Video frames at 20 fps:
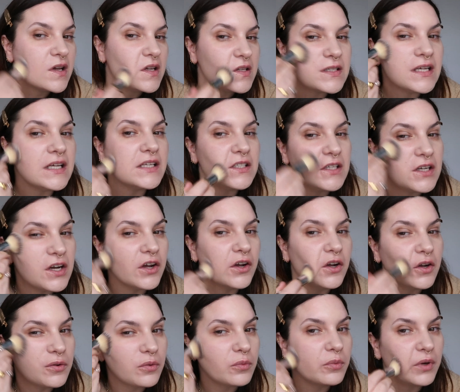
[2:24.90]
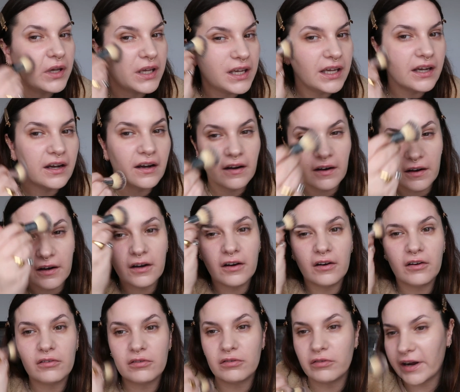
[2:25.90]
So as you know, we
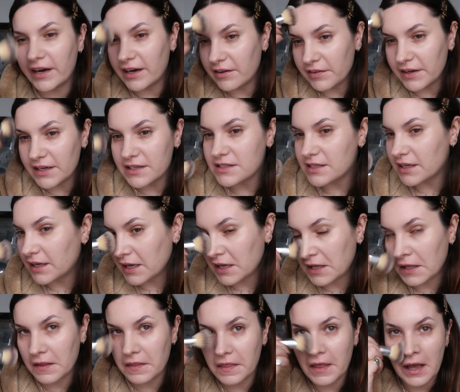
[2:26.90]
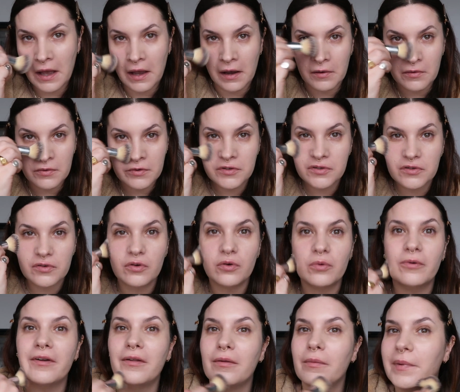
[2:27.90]
are renovating the house, or
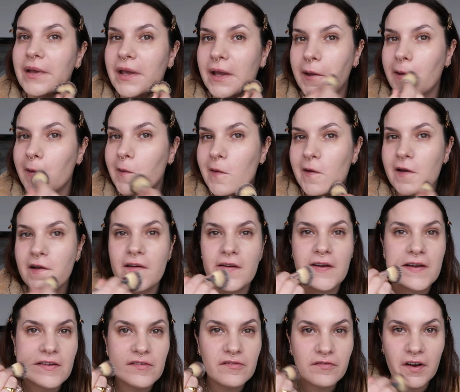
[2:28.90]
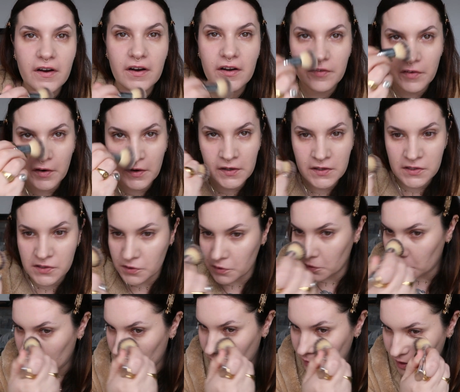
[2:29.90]
will be very, very
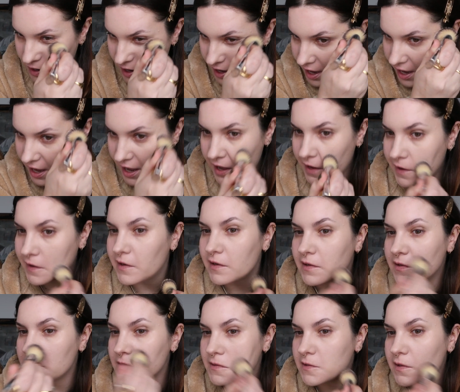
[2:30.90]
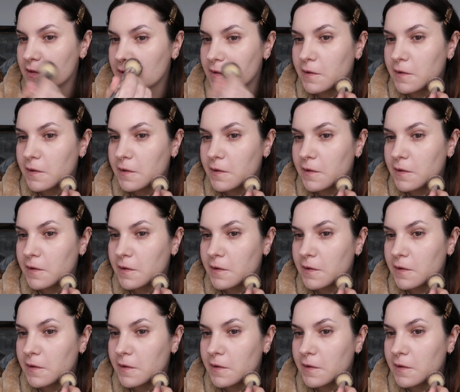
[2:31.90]
soon, and